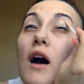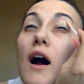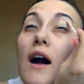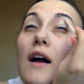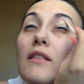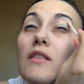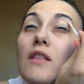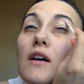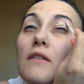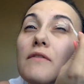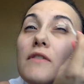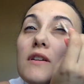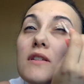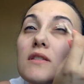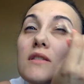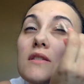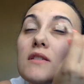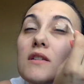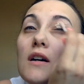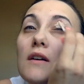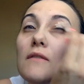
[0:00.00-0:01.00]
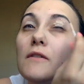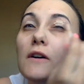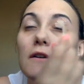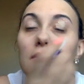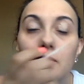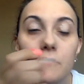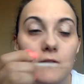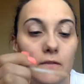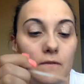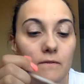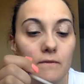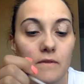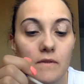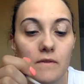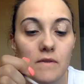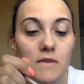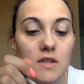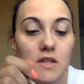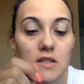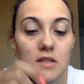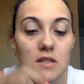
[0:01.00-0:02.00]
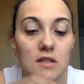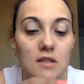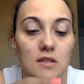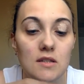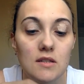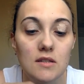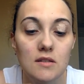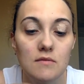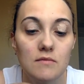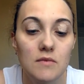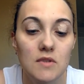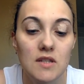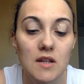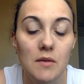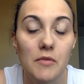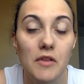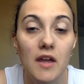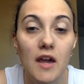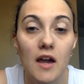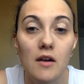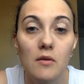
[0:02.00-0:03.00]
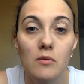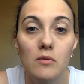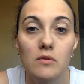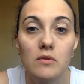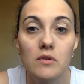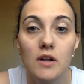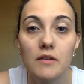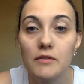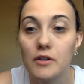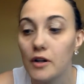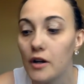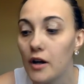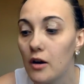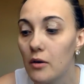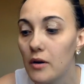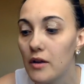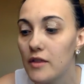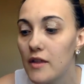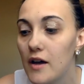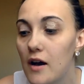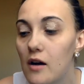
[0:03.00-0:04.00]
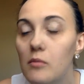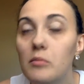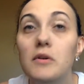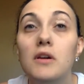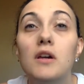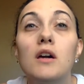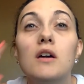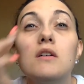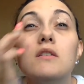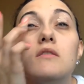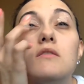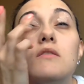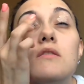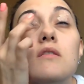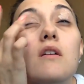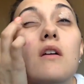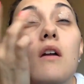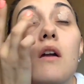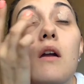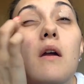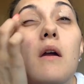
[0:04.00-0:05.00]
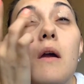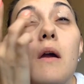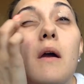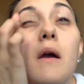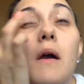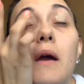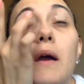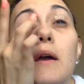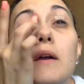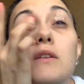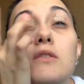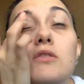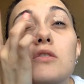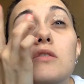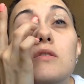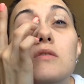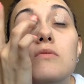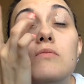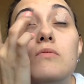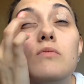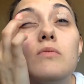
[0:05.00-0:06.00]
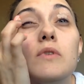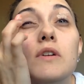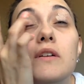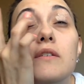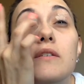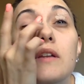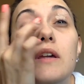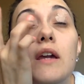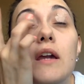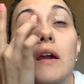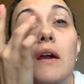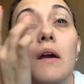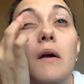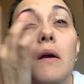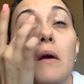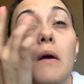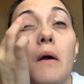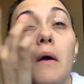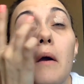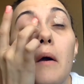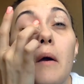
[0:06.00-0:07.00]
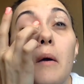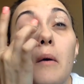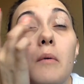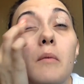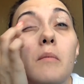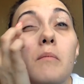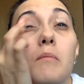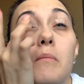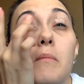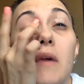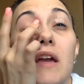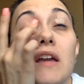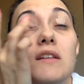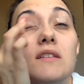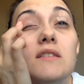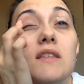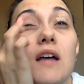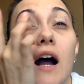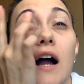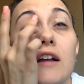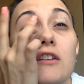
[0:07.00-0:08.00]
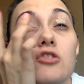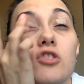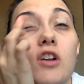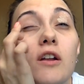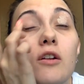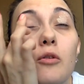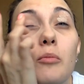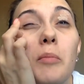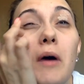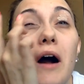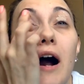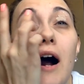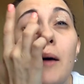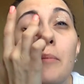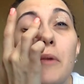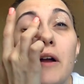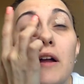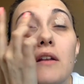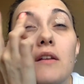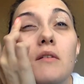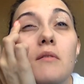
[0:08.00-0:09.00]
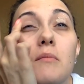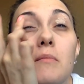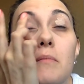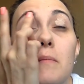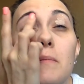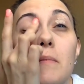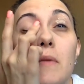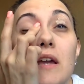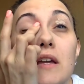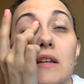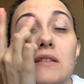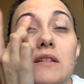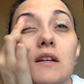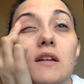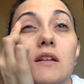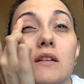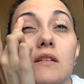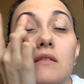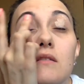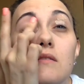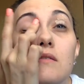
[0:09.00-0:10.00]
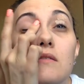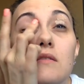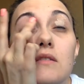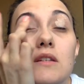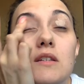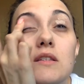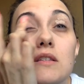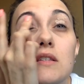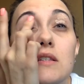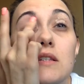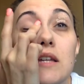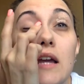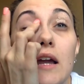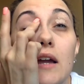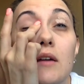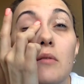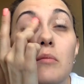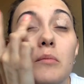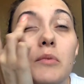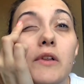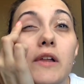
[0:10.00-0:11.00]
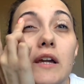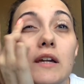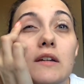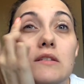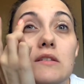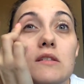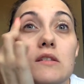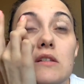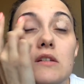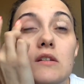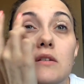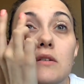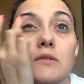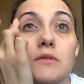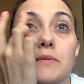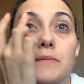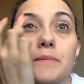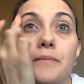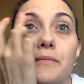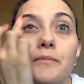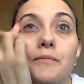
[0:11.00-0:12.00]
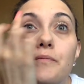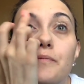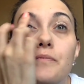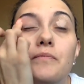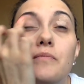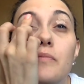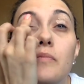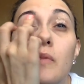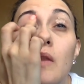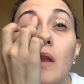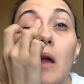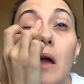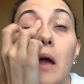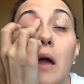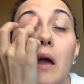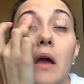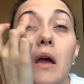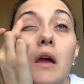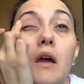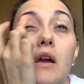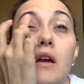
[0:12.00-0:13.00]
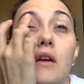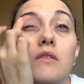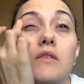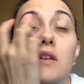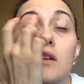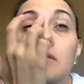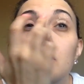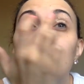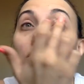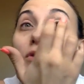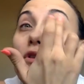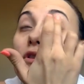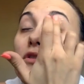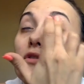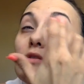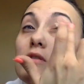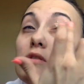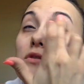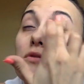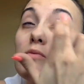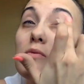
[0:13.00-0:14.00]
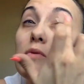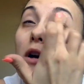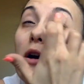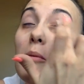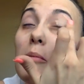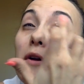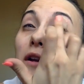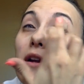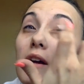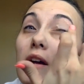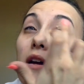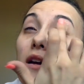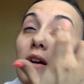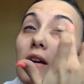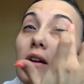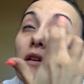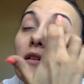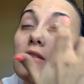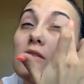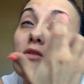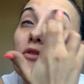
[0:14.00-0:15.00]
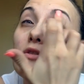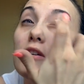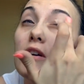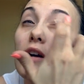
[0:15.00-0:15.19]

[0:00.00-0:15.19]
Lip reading: I love this stuff. This is something I will never go without because it just really makes the eyeshadow pop and makes it to stay in place too. Then of course just rub it into your